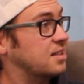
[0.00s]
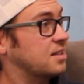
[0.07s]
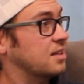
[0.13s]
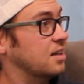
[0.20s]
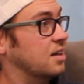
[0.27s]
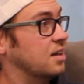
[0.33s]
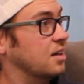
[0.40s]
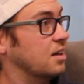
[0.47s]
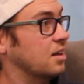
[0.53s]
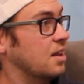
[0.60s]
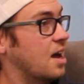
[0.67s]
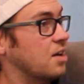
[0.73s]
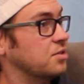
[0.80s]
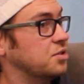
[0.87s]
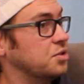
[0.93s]
It
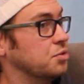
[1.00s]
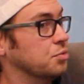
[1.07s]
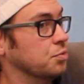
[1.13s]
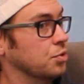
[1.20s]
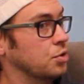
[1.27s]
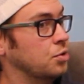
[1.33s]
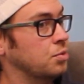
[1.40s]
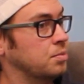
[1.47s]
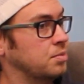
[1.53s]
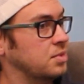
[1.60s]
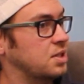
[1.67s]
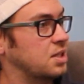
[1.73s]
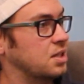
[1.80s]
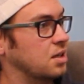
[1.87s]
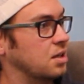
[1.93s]
allows you room
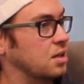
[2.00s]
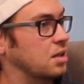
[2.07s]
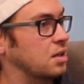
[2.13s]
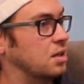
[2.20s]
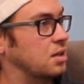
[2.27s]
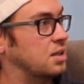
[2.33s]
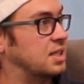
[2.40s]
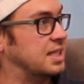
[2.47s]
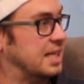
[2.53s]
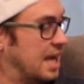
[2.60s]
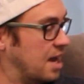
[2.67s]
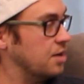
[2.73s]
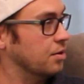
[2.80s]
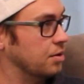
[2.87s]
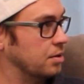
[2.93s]
to
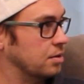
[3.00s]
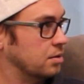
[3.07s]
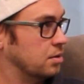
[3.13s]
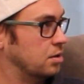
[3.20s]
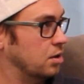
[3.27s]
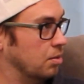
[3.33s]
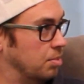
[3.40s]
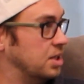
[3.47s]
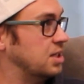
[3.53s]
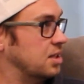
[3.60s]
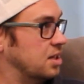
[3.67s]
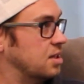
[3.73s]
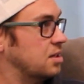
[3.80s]
scale your business.